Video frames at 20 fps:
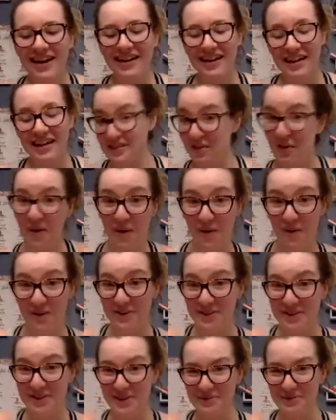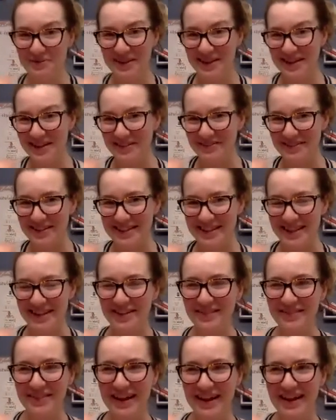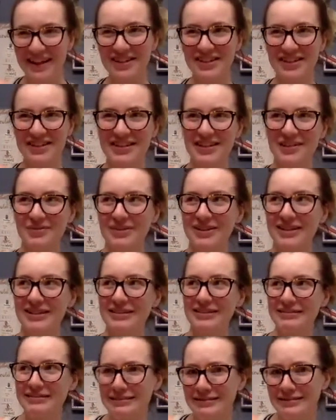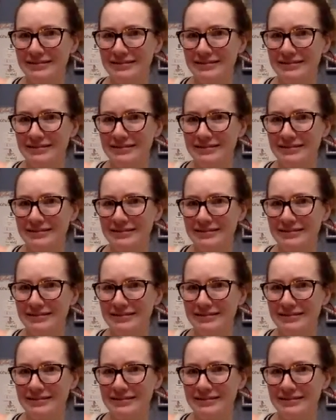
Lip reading: That's a whole Zoom in and of itself. I actually did one,